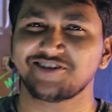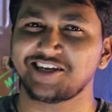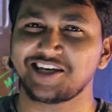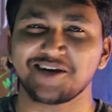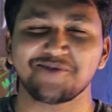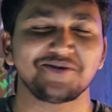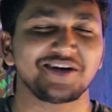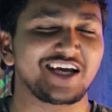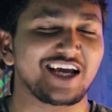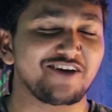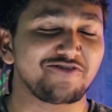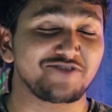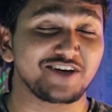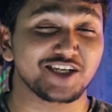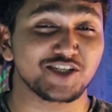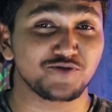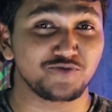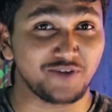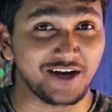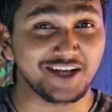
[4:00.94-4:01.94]
Gaming
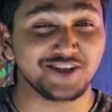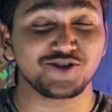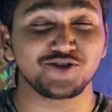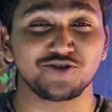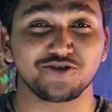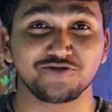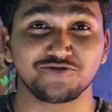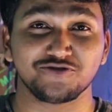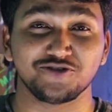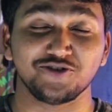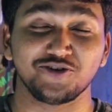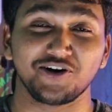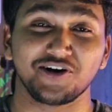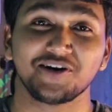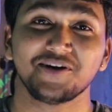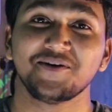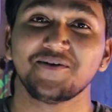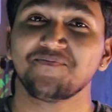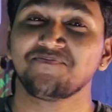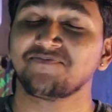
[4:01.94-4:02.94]
FX504
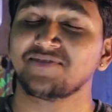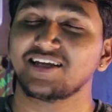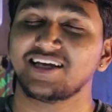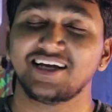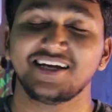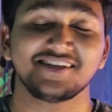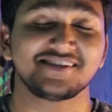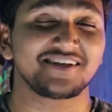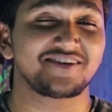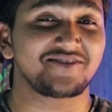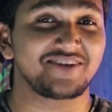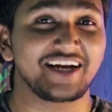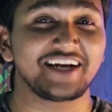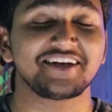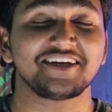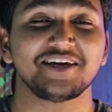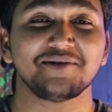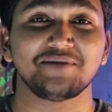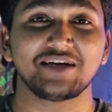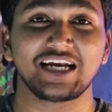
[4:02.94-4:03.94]
is a
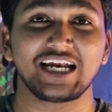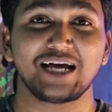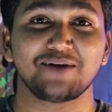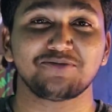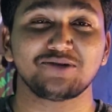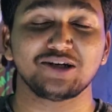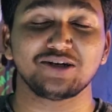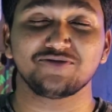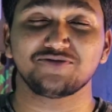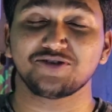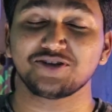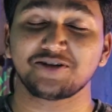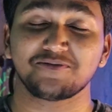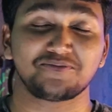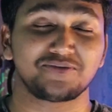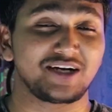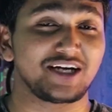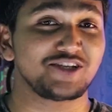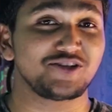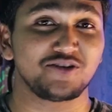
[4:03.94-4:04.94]
great gaming laptop for the
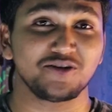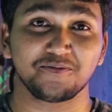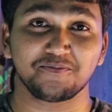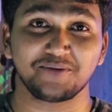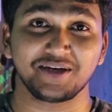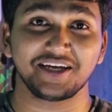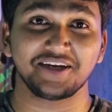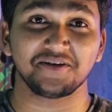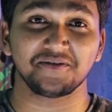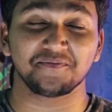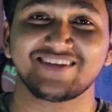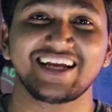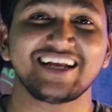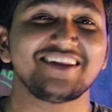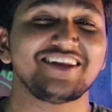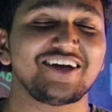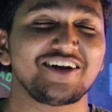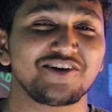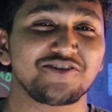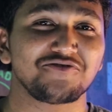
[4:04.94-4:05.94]
price you're paying.
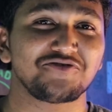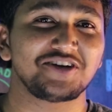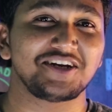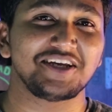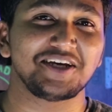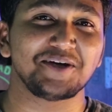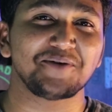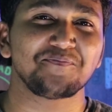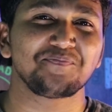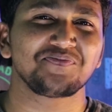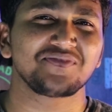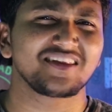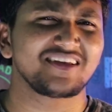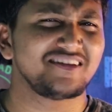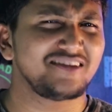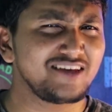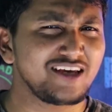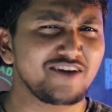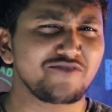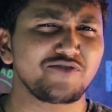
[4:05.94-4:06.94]
At the end of the day,
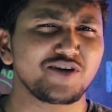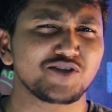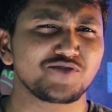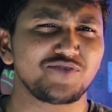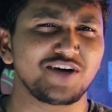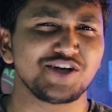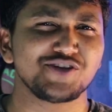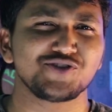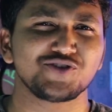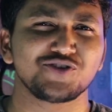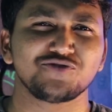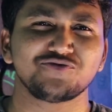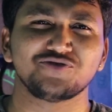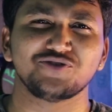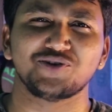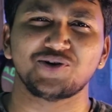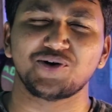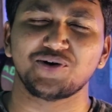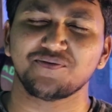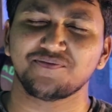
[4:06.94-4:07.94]
the
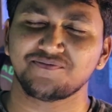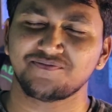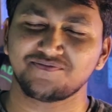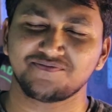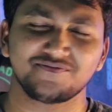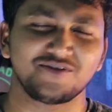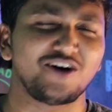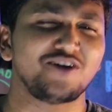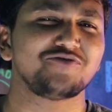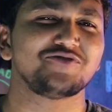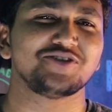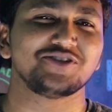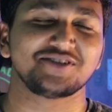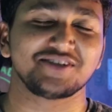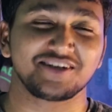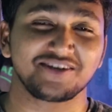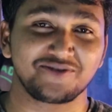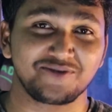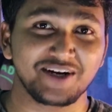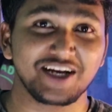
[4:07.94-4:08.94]
FX504 offers
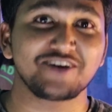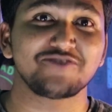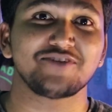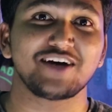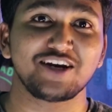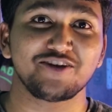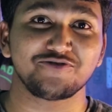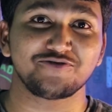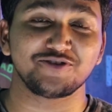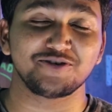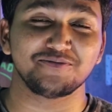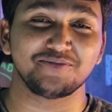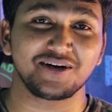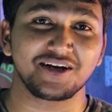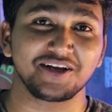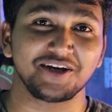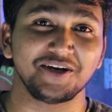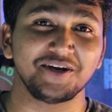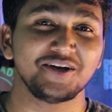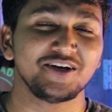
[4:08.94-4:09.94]
a great value for
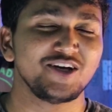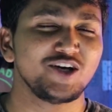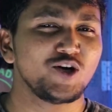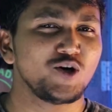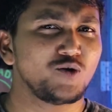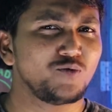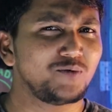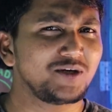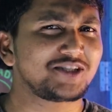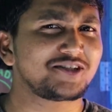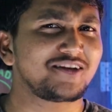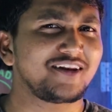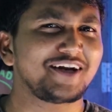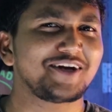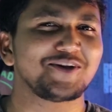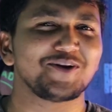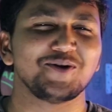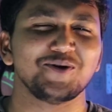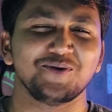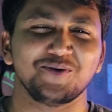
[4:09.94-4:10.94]
money, which
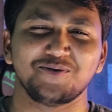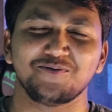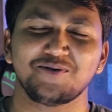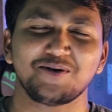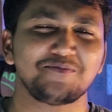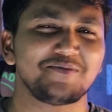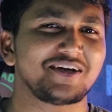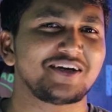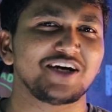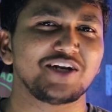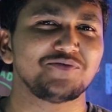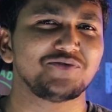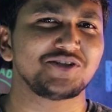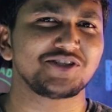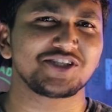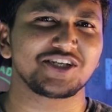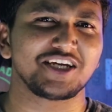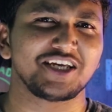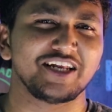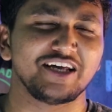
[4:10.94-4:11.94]
let alone will be
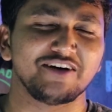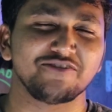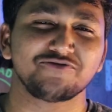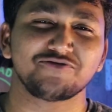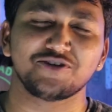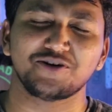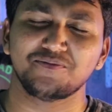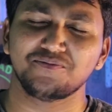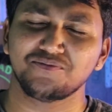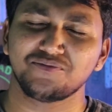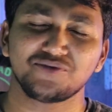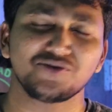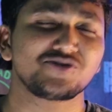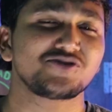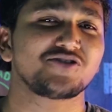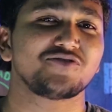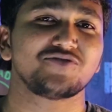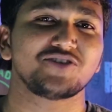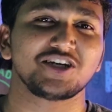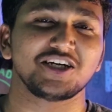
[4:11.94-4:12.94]
convincing enough for
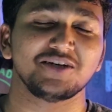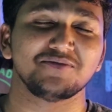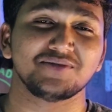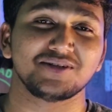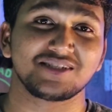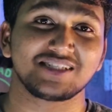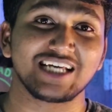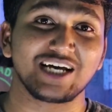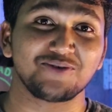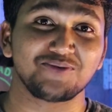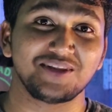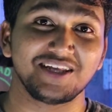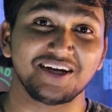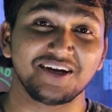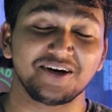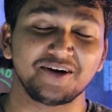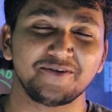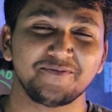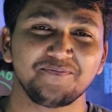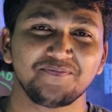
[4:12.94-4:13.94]
most of the gamers out
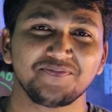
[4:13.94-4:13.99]
there.